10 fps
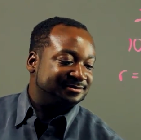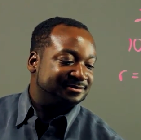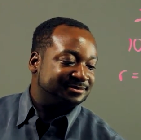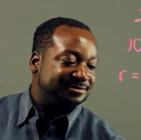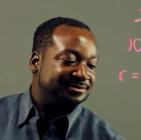
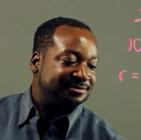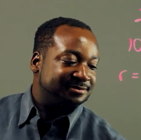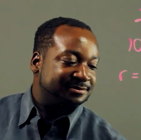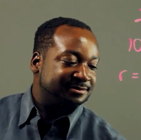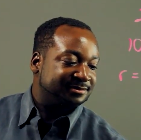
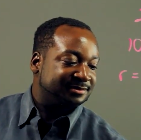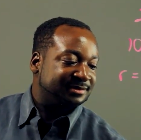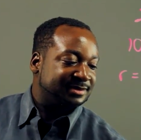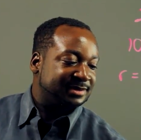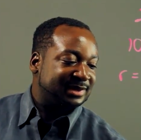
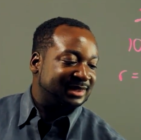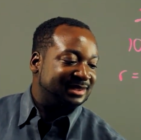No one is speaking in this clip.